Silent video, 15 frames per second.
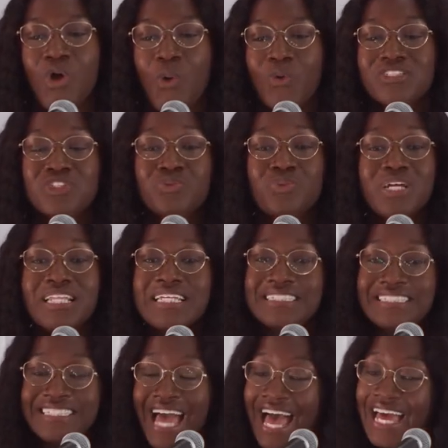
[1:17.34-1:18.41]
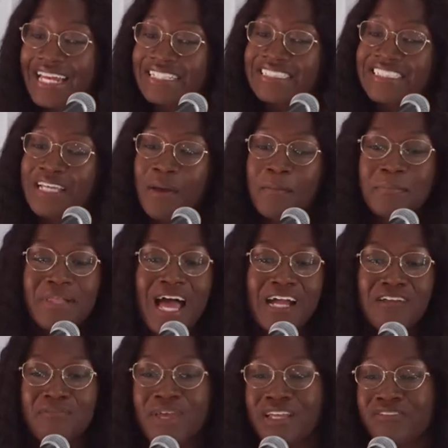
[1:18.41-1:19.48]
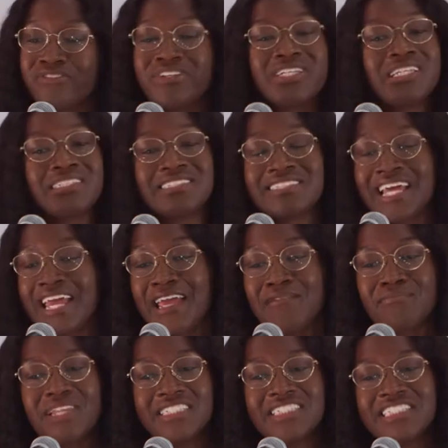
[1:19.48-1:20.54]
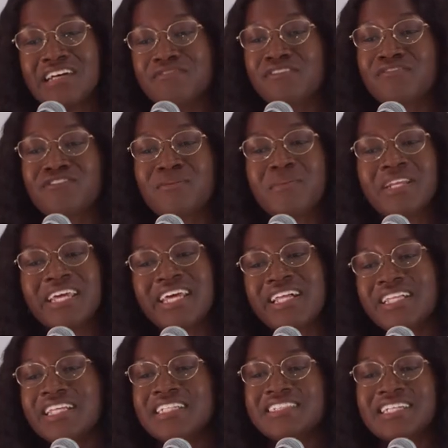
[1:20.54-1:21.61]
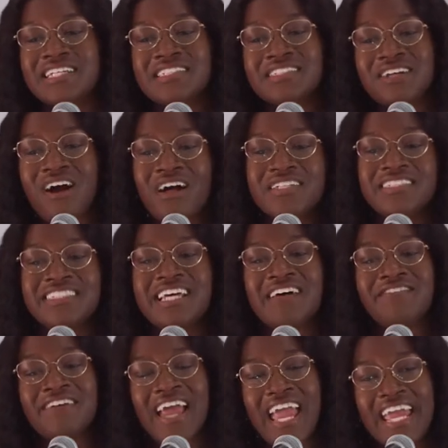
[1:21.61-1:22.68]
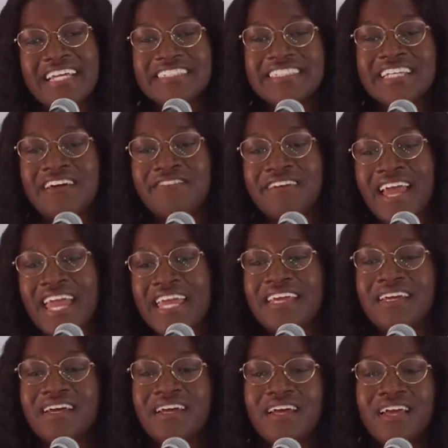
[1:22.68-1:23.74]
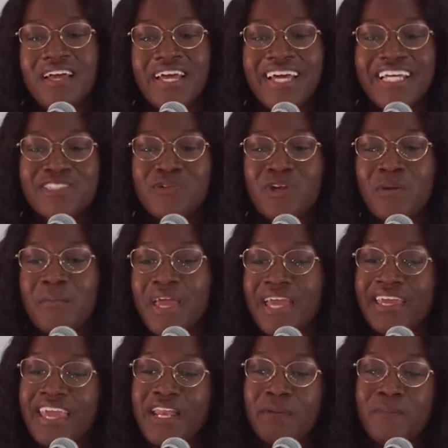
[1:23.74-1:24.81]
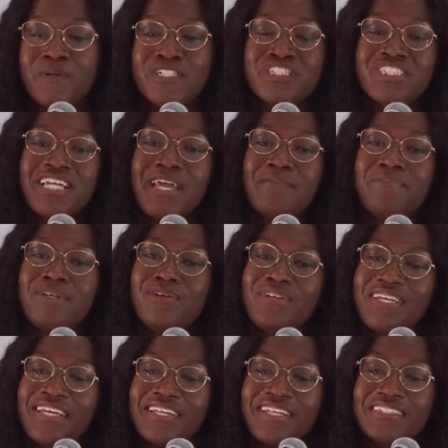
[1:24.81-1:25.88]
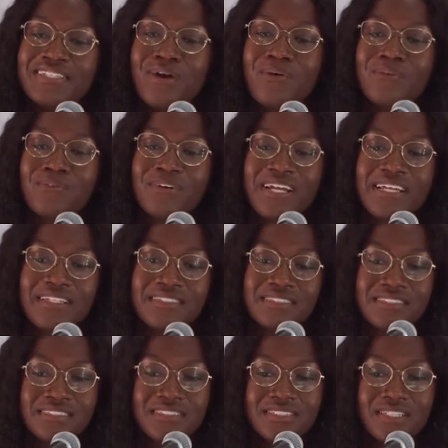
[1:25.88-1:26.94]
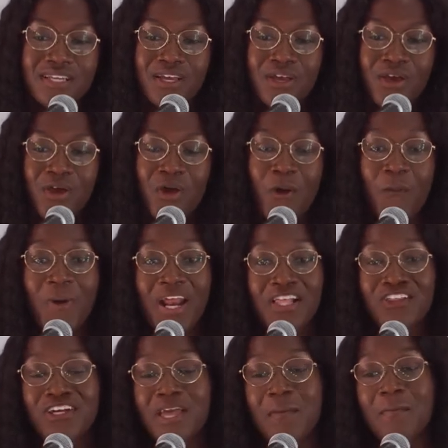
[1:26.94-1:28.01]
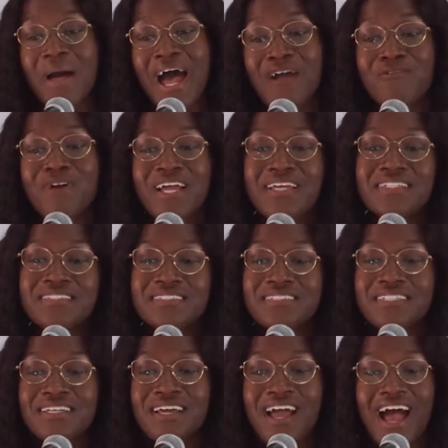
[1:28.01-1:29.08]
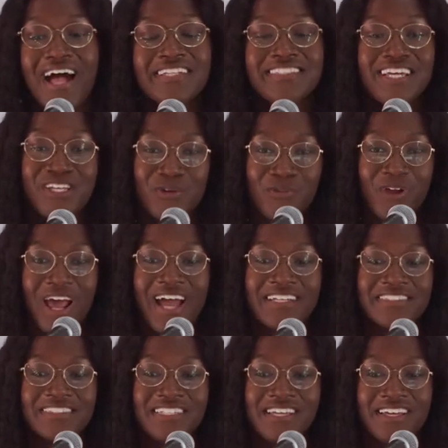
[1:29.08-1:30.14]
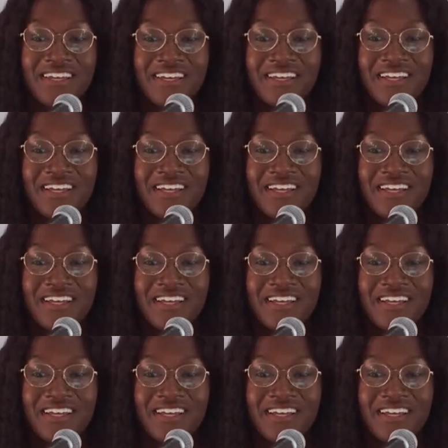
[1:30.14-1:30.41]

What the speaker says: What's really sad is some black men feel the same. They suffer from an illness and it's called self-hate. Self-hate is when a man can't appreciate beauty in his own race. When I look at my race, I'll tell you what I see.